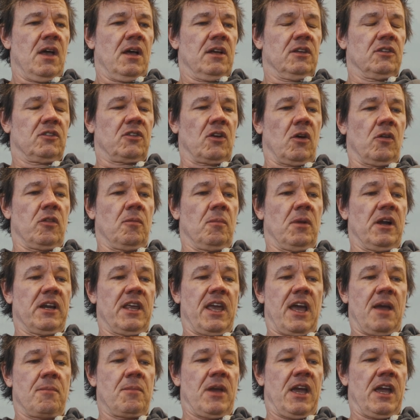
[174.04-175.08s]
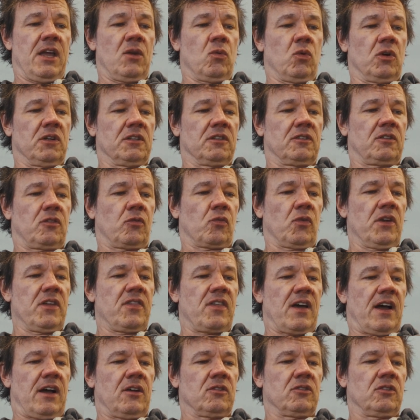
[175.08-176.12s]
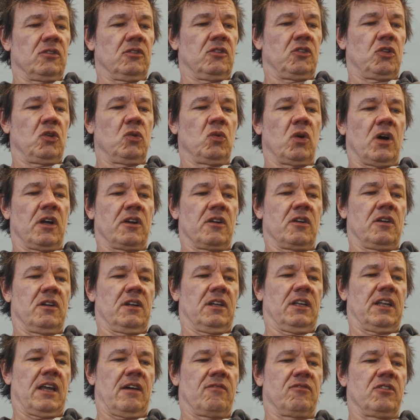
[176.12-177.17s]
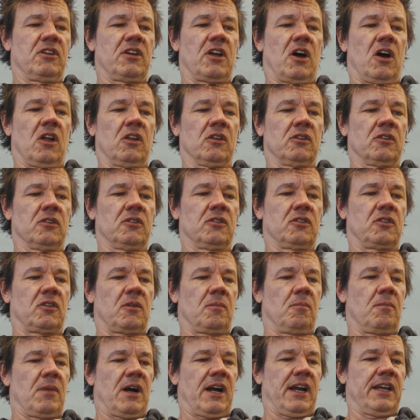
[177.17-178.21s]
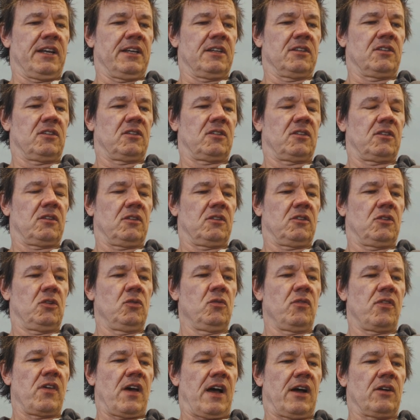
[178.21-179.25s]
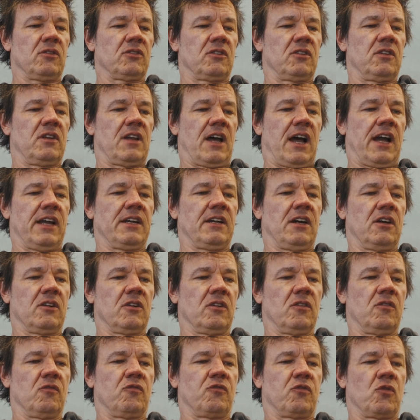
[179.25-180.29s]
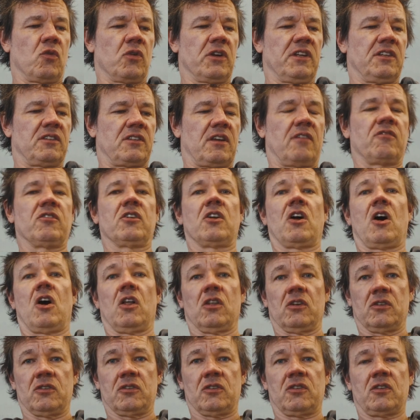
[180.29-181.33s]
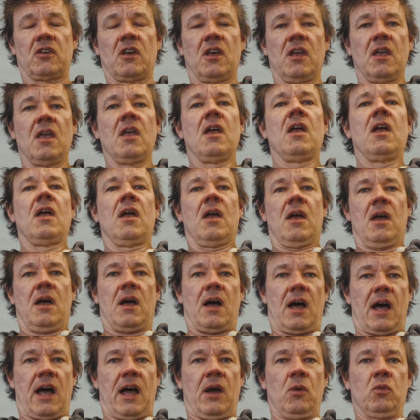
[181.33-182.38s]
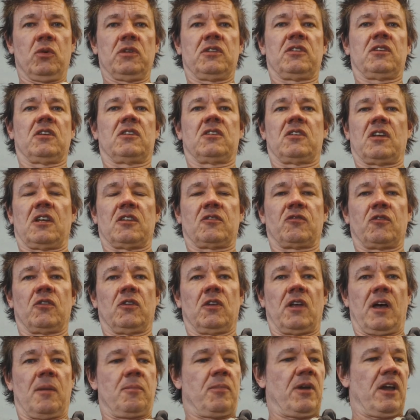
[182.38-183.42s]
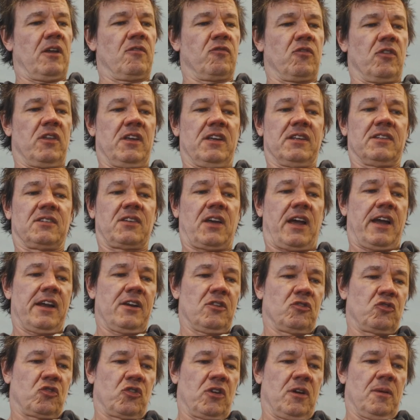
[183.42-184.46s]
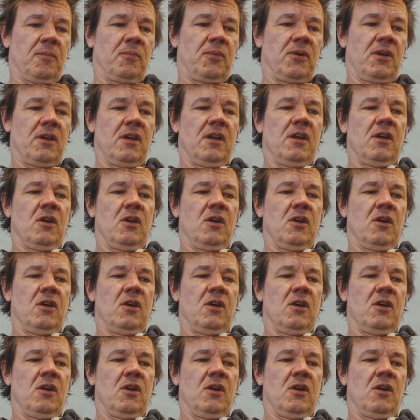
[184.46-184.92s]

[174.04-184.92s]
So the money I made was $3,211 minus $2,947. I was successful. I paid for the entire trip